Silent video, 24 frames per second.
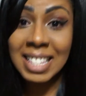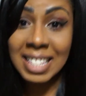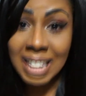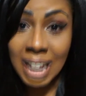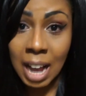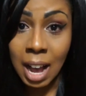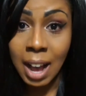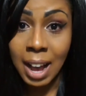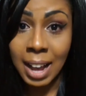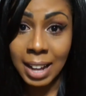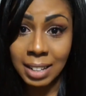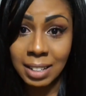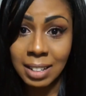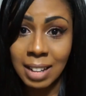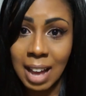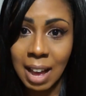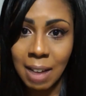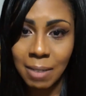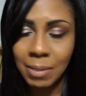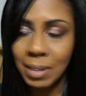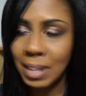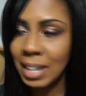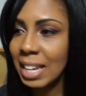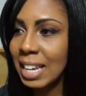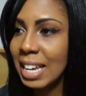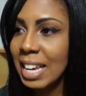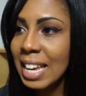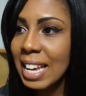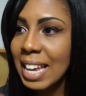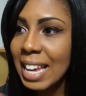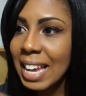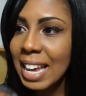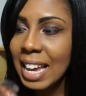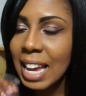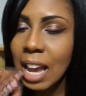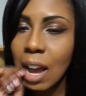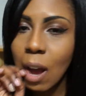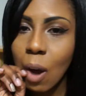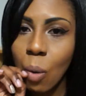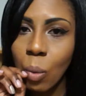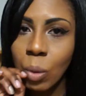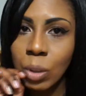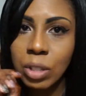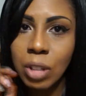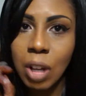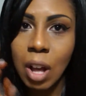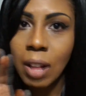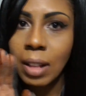Died laughing. He
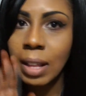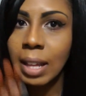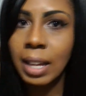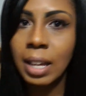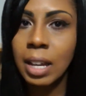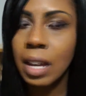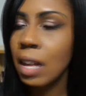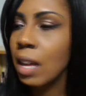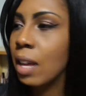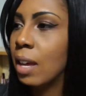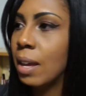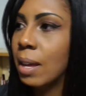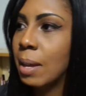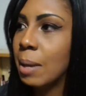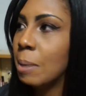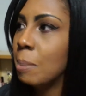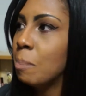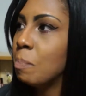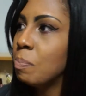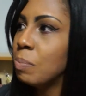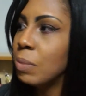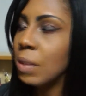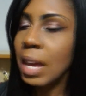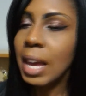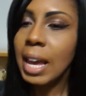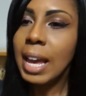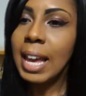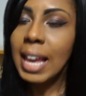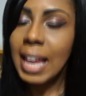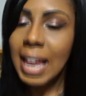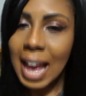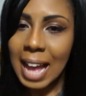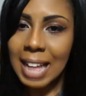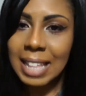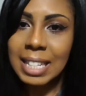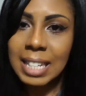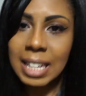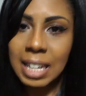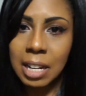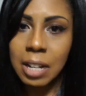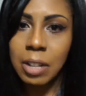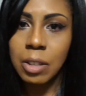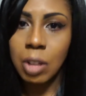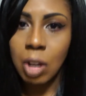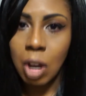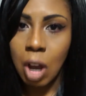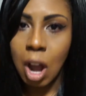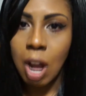was like, he had to get
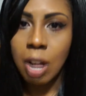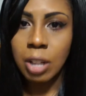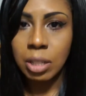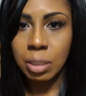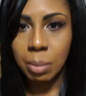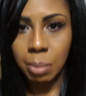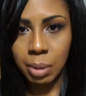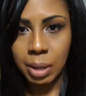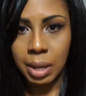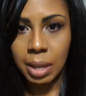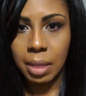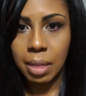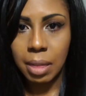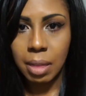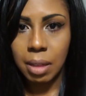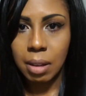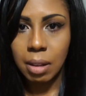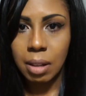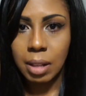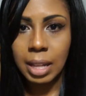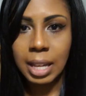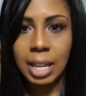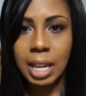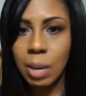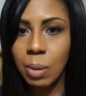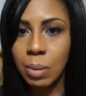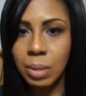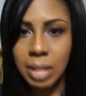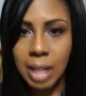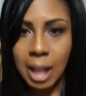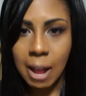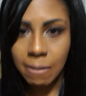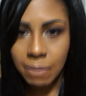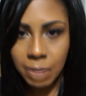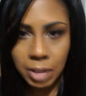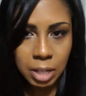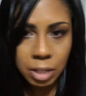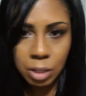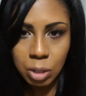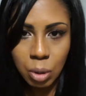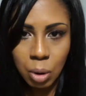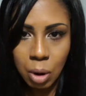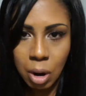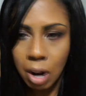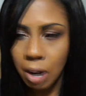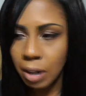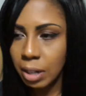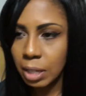out the car to breathe. Like, he was laughing
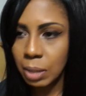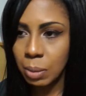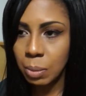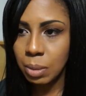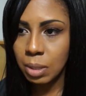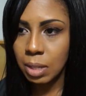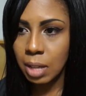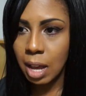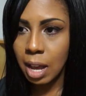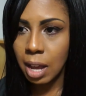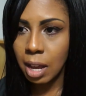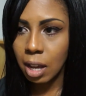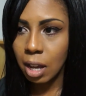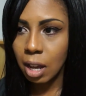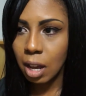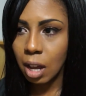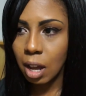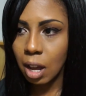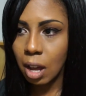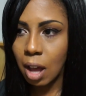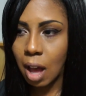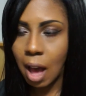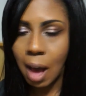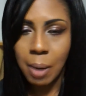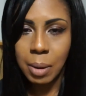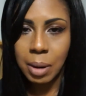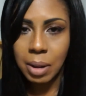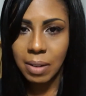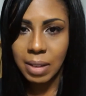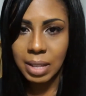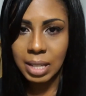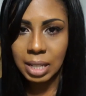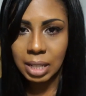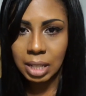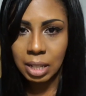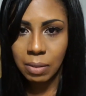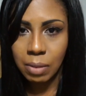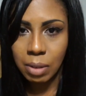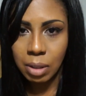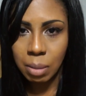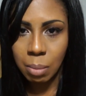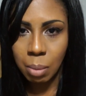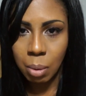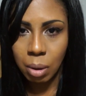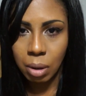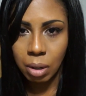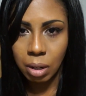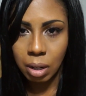so hard. He was like, I would have to leave at
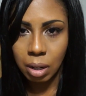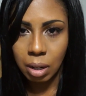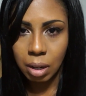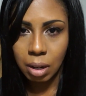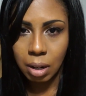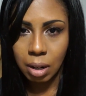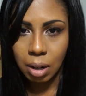the border.